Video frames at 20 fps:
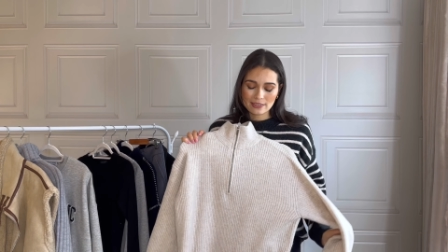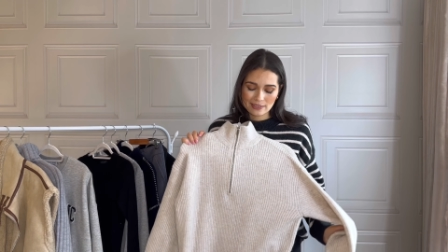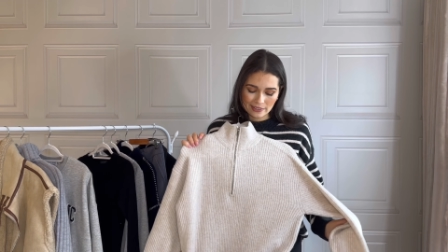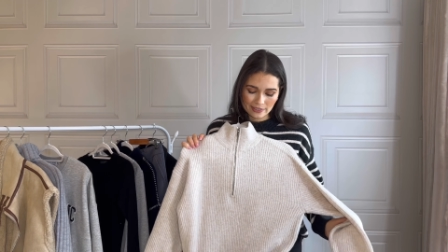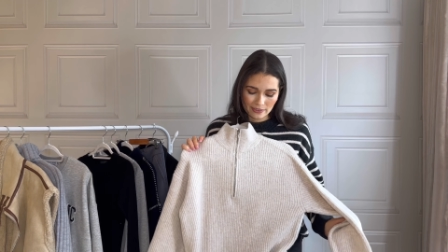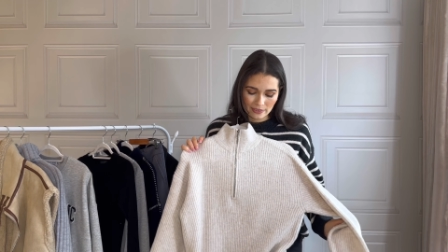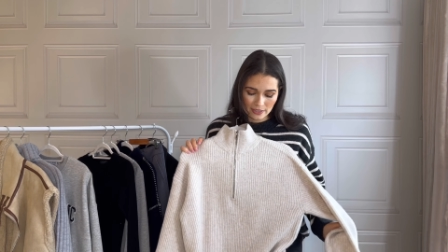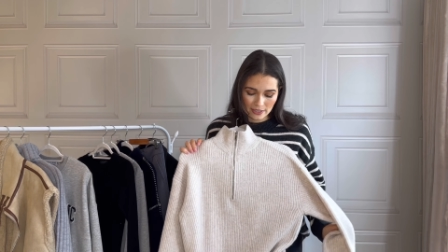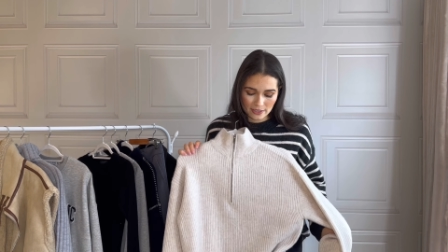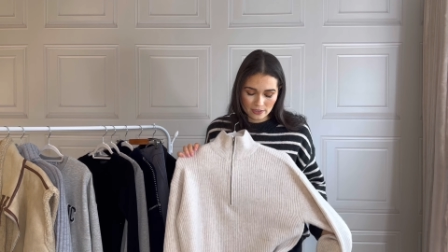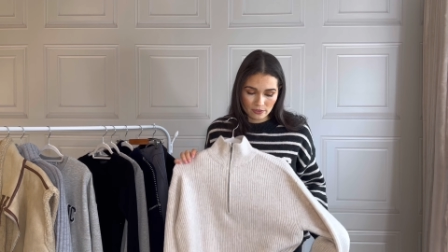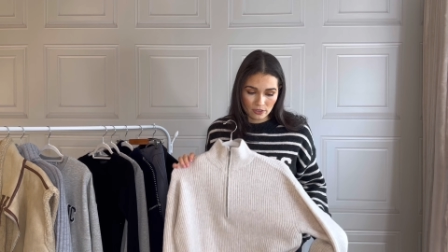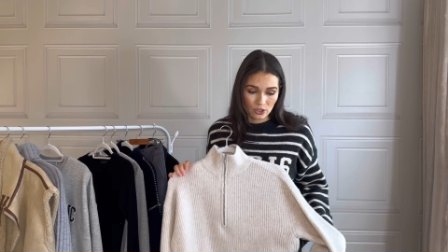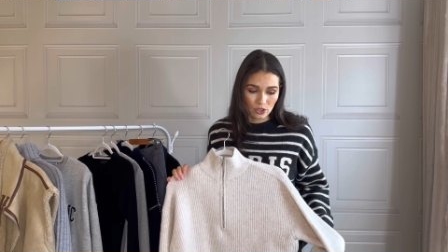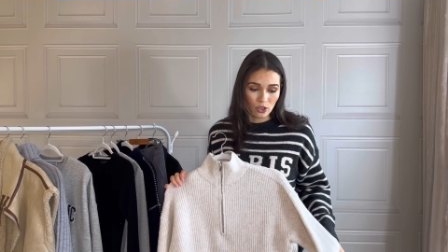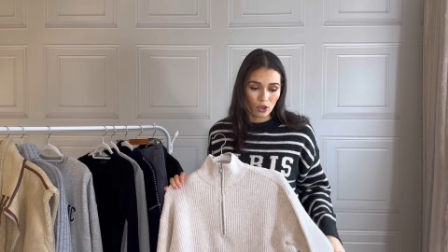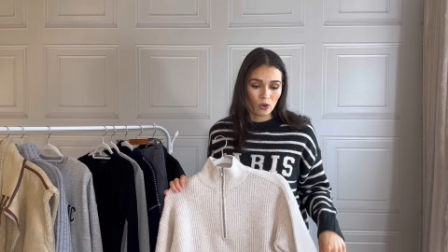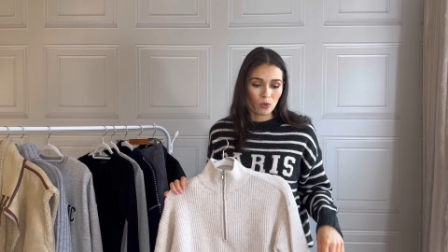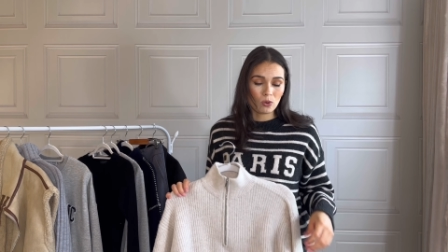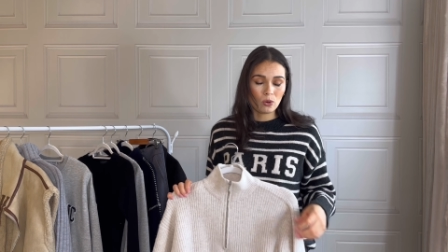like this for
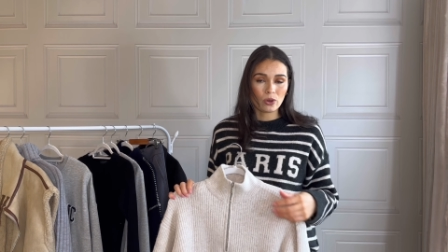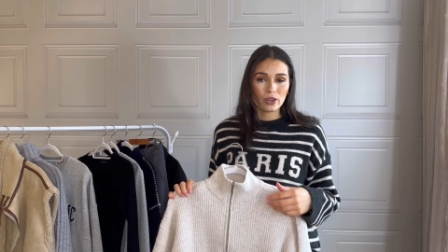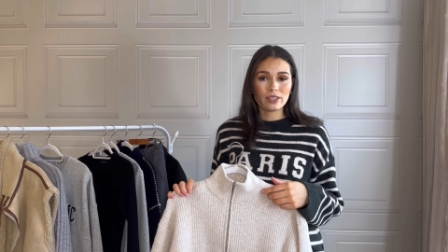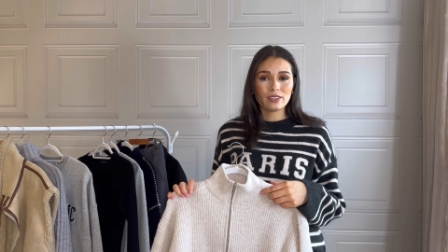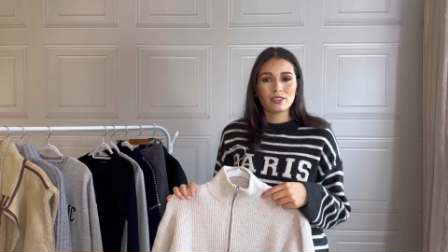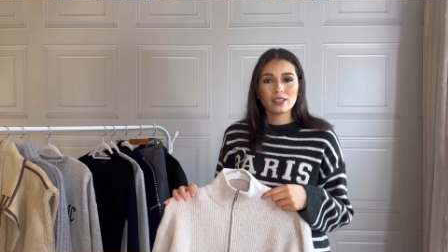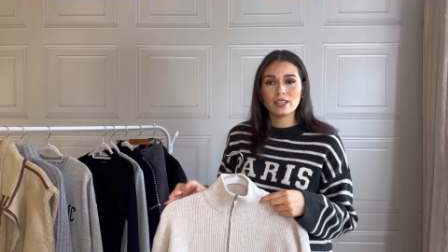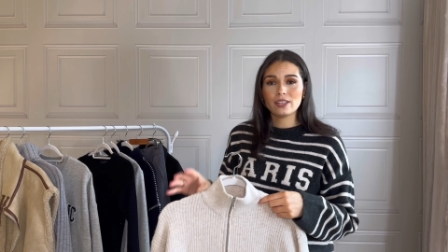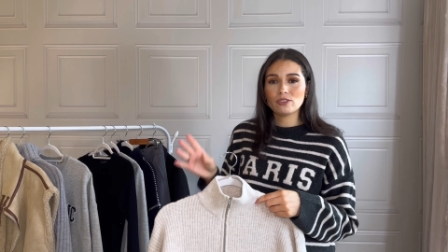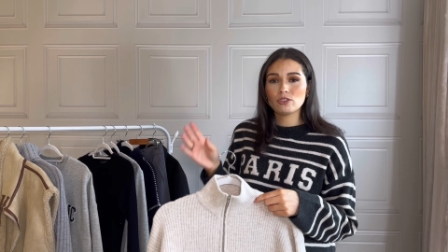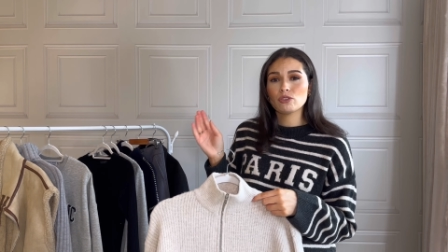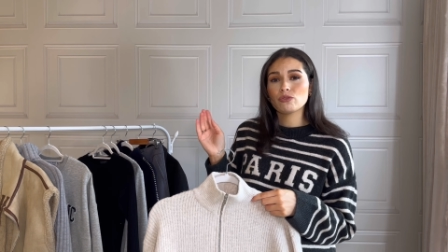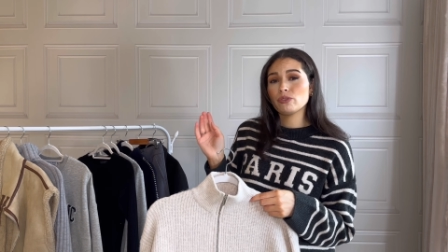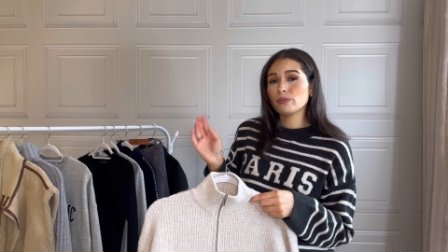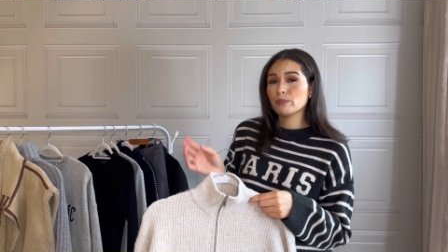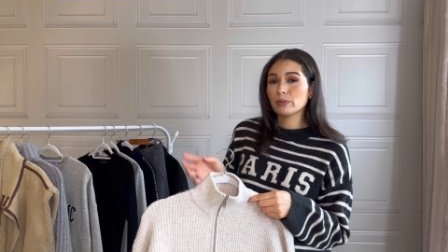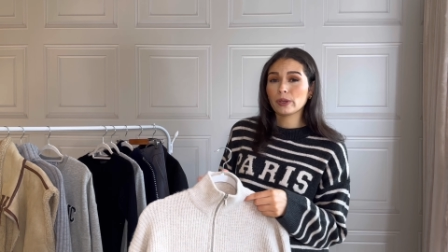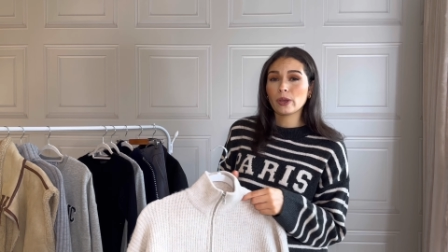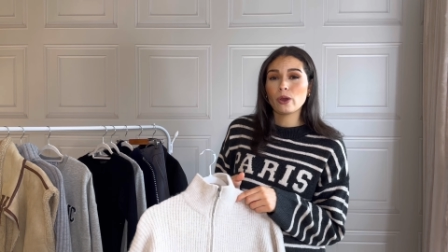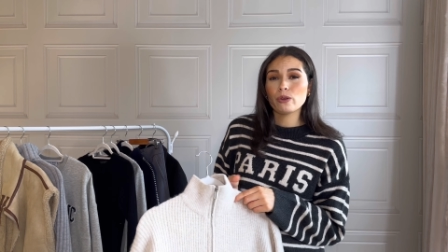dog walking days, just for
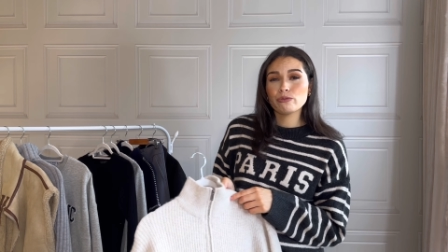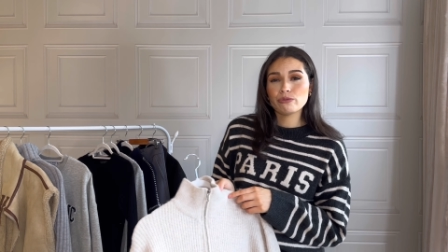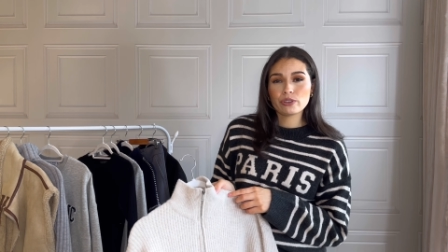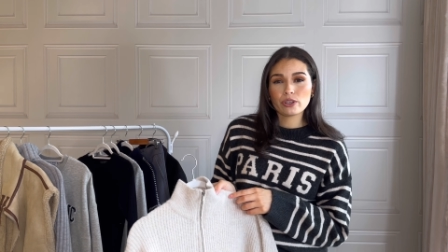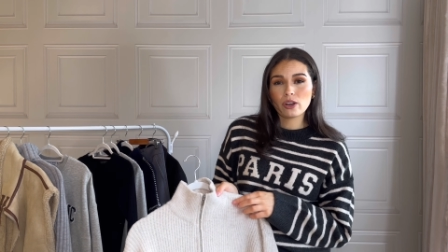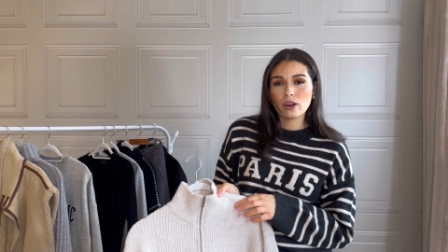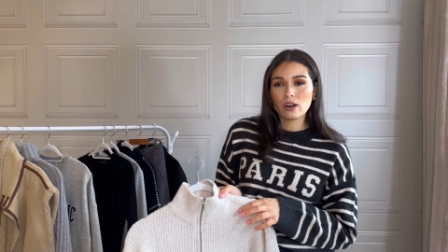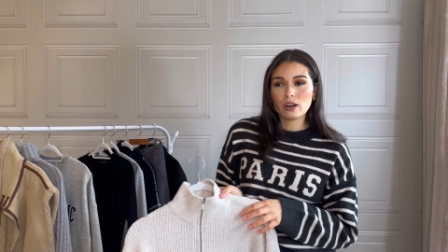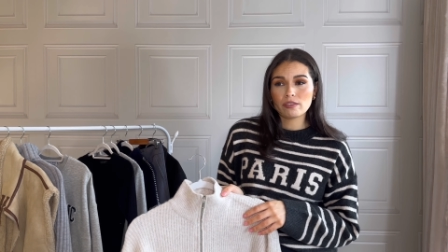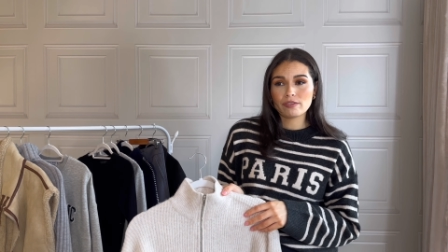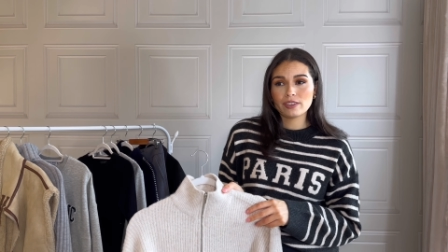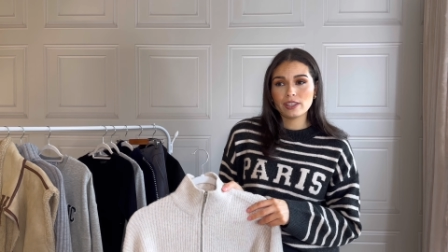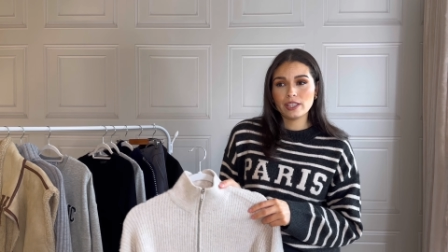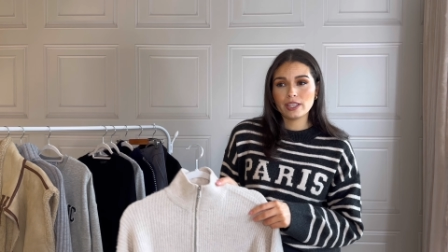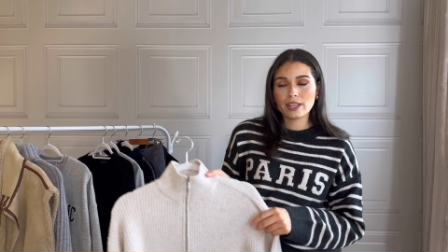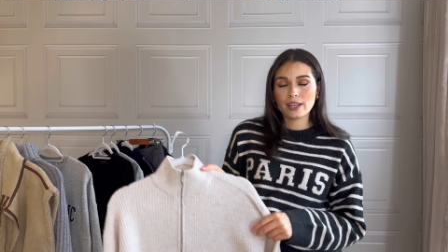going for coffee,